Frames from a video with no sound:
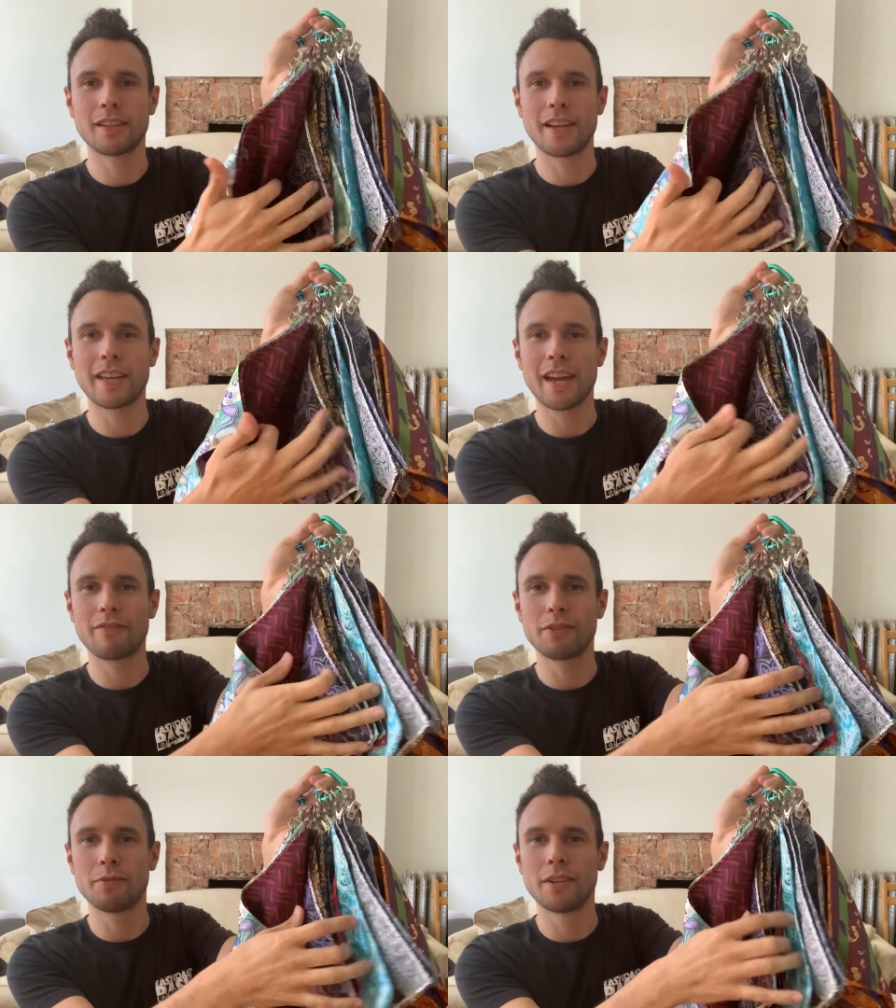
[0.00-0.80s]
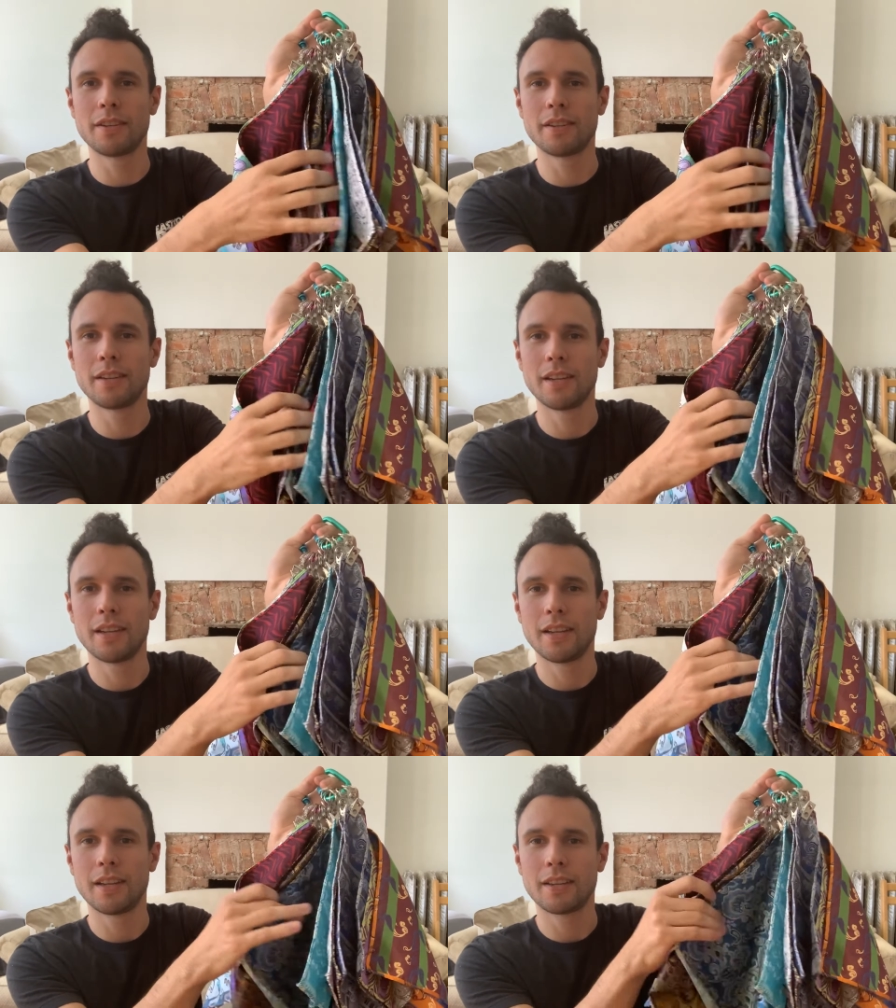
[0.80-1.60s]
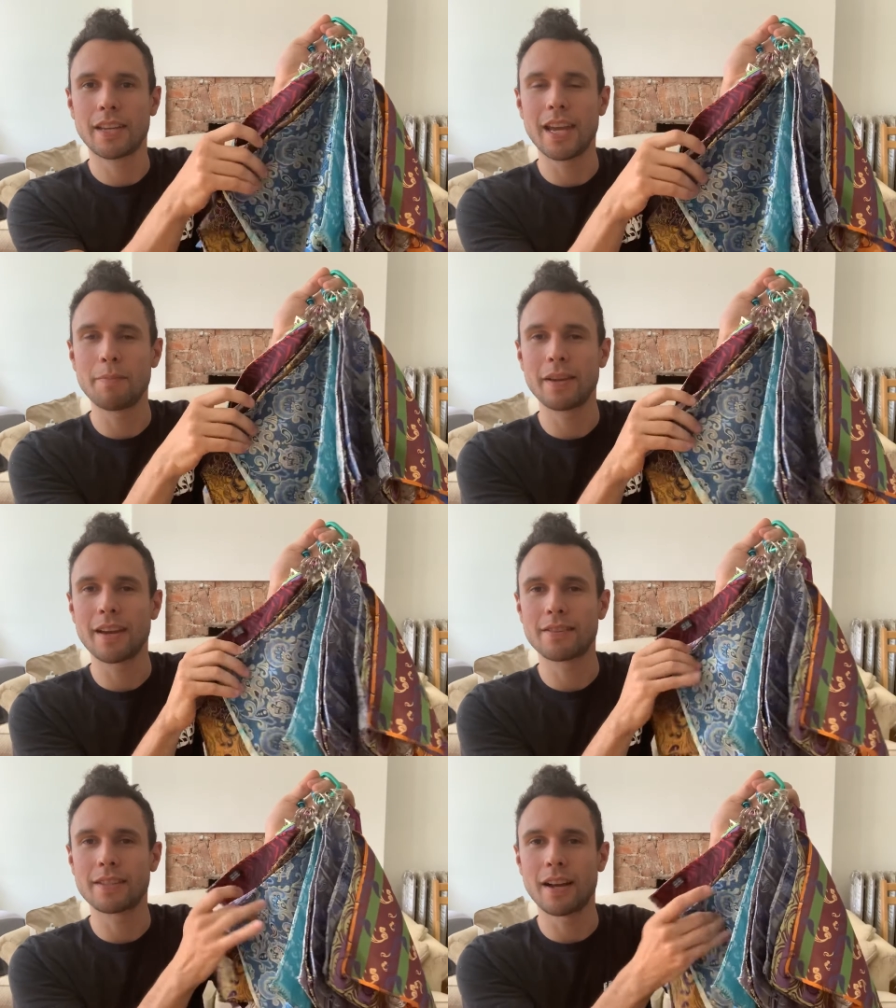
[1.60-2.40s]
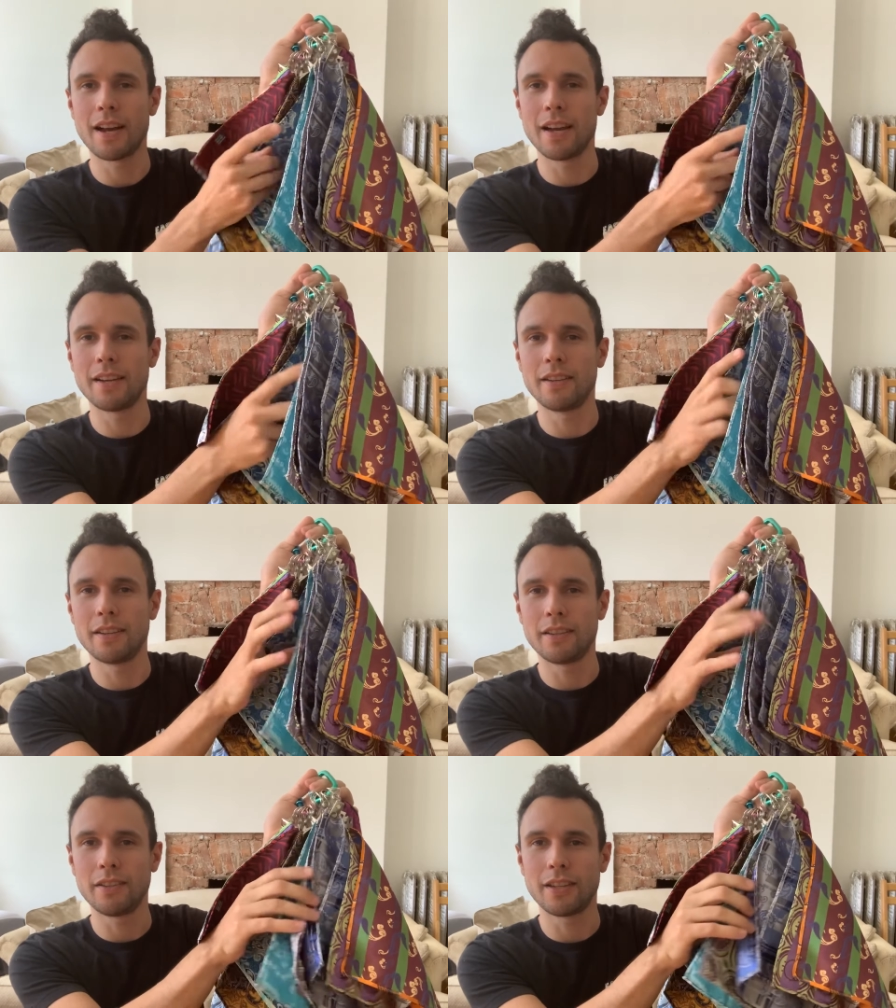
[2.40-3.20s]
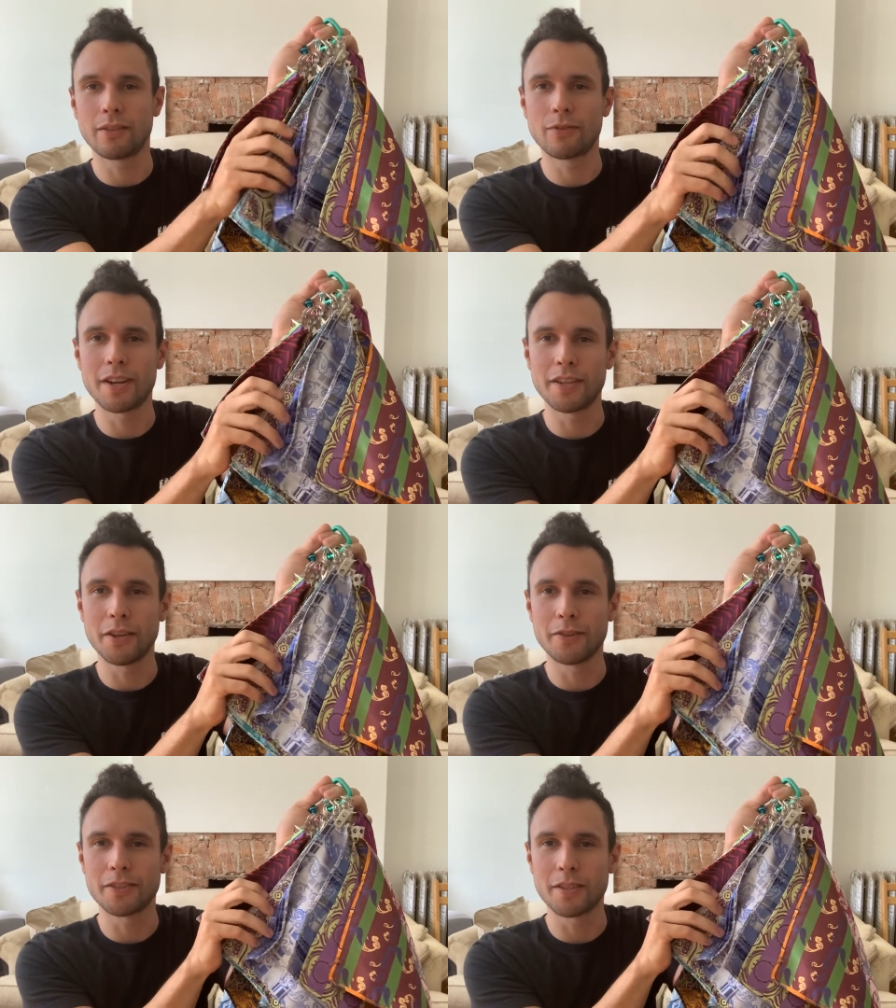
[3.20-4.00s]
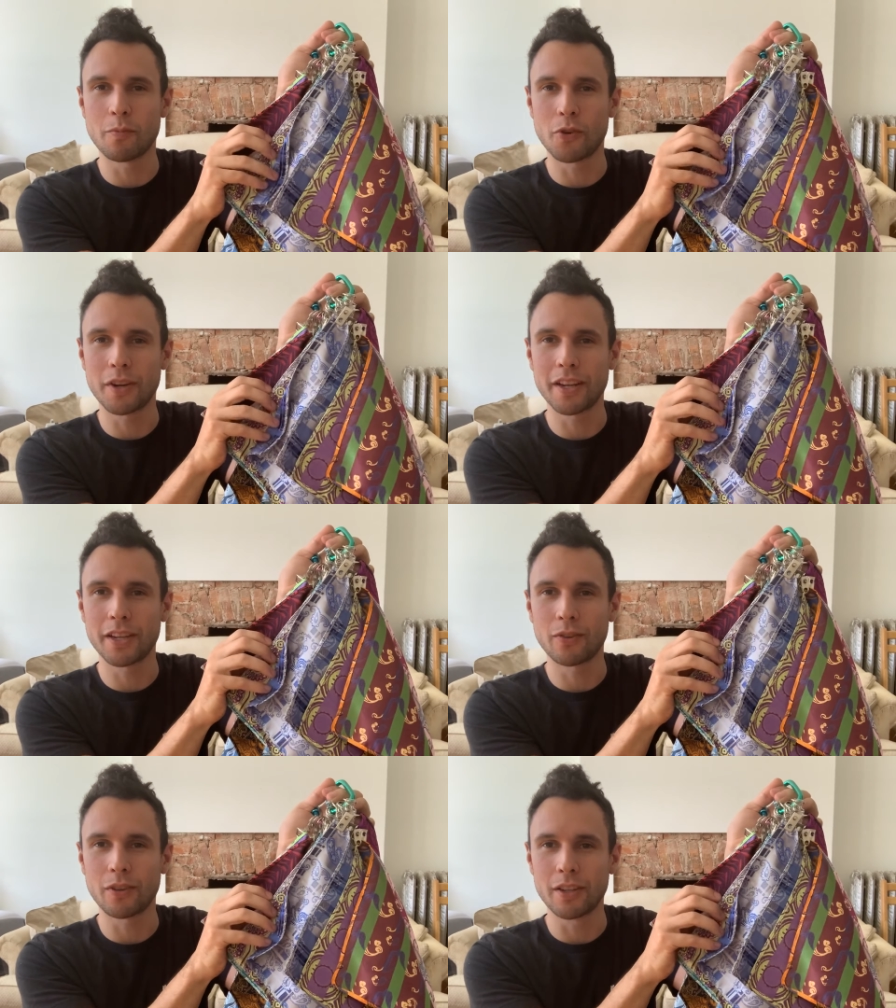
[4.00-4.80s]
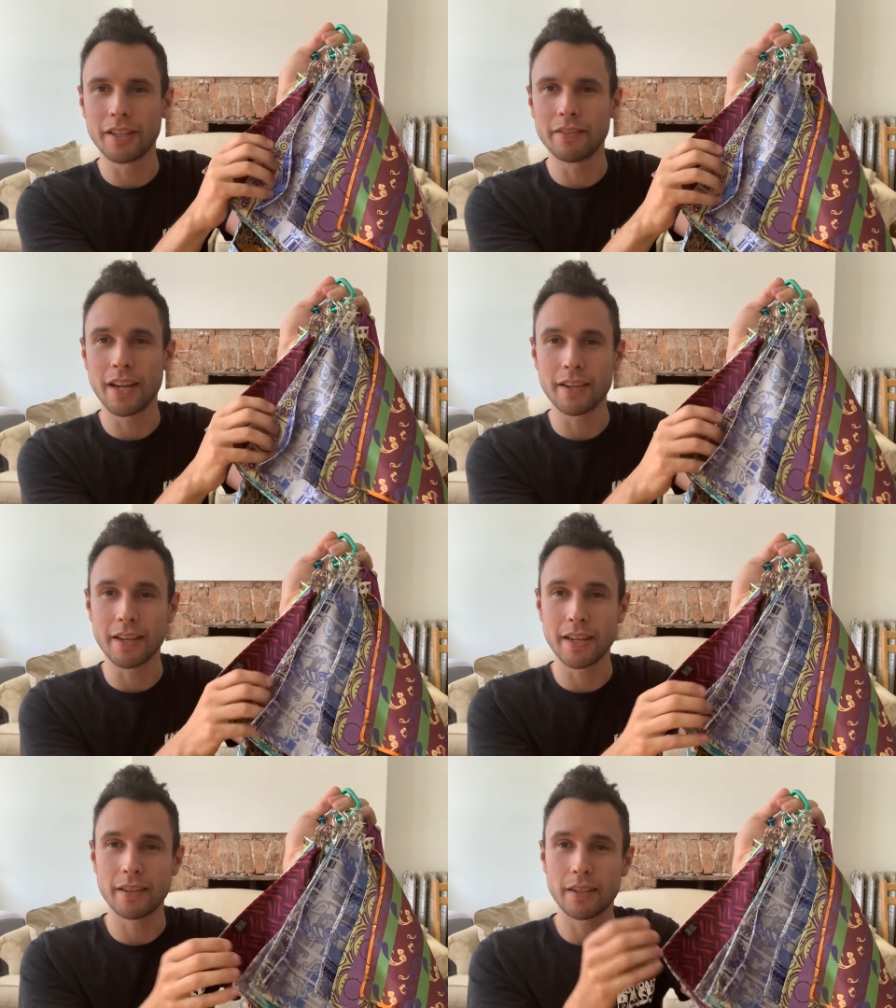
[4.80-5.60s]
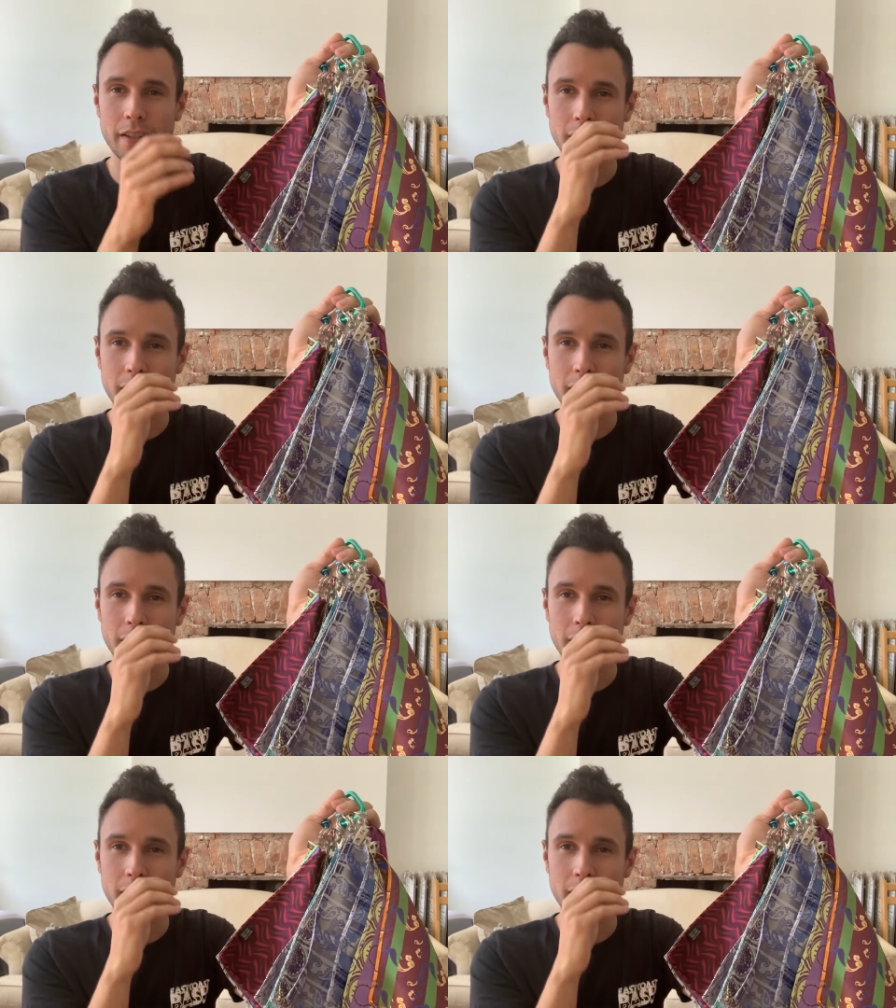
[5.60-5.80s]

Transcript: Like everyone camping outside, you get a runny nose in the morning or even at night.